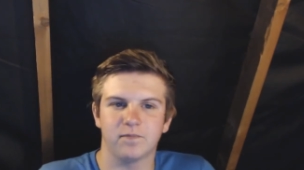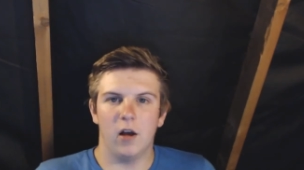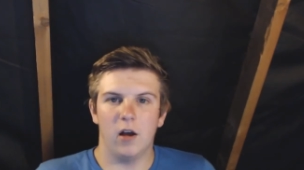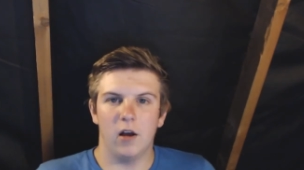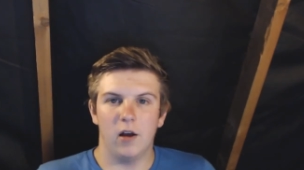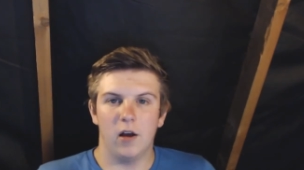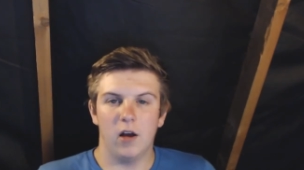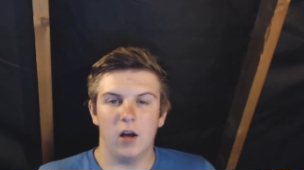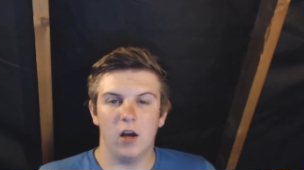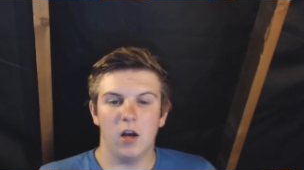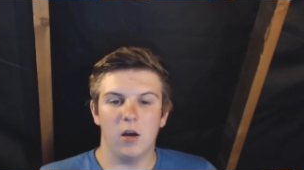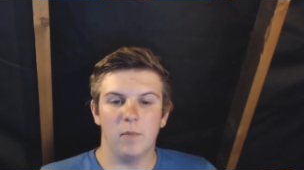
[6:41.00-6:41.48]

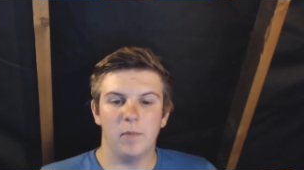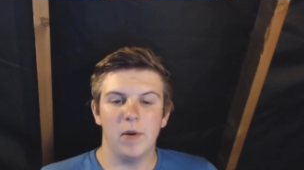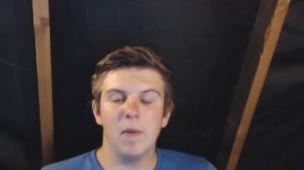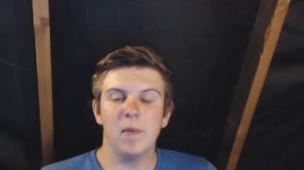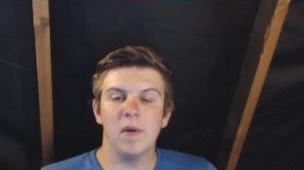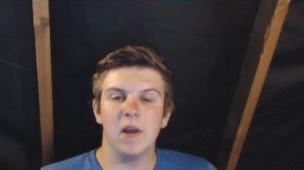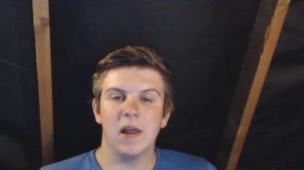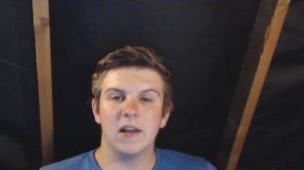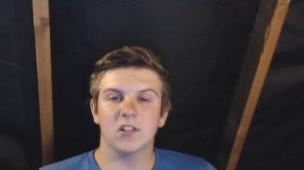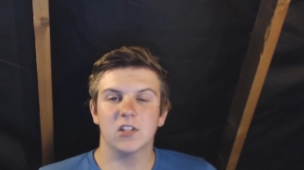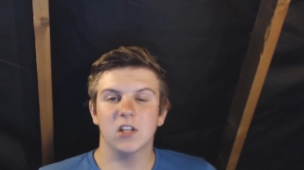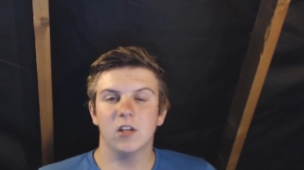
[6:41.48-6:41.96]

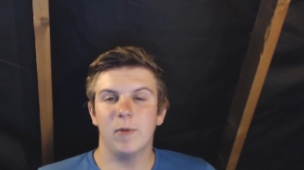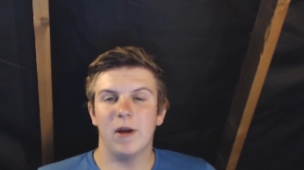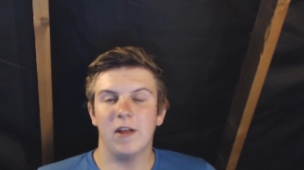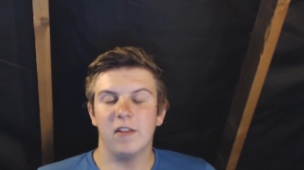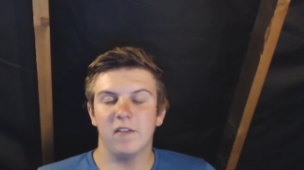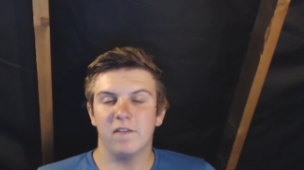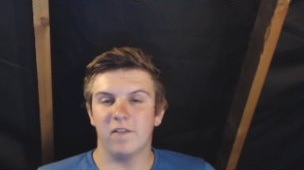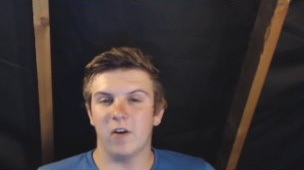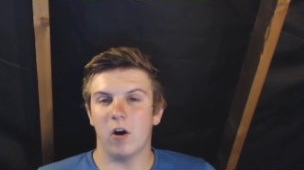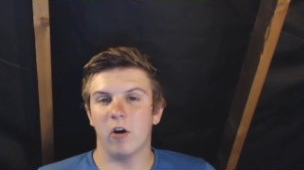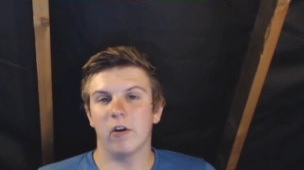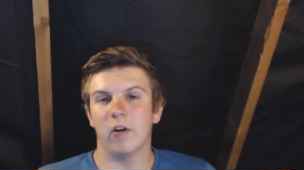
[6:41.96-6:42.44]
People asking
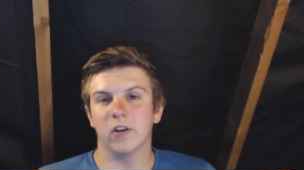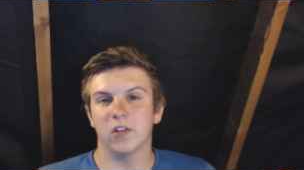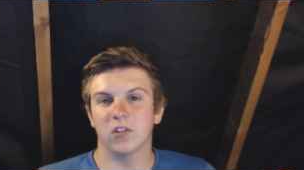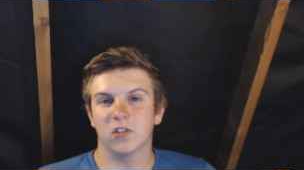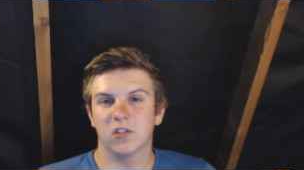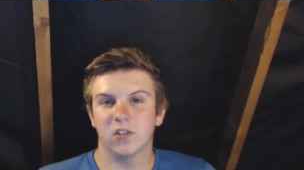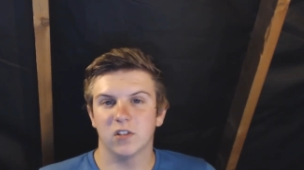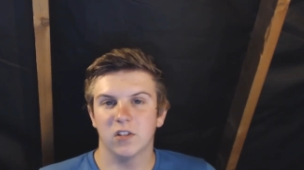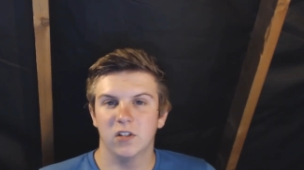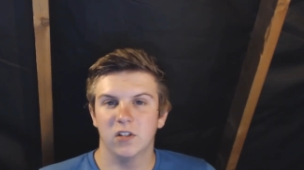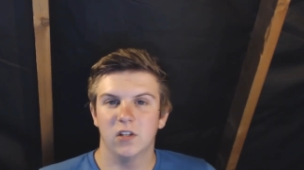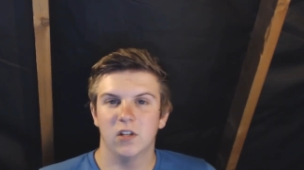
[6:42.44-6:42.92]
about the
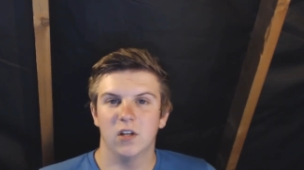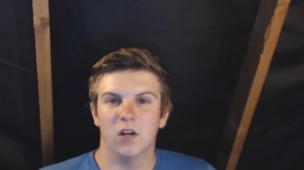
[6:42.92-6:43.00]
forest.